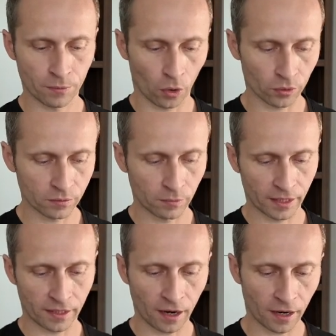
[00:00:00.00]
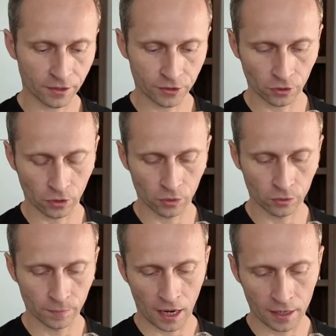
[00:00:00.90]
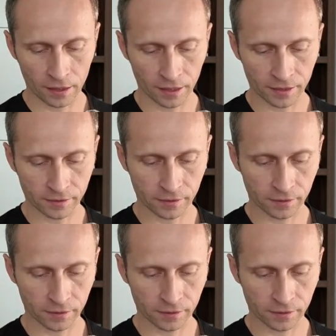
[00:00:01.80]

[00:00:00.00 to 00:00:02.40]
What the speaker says: broken by cars. So I let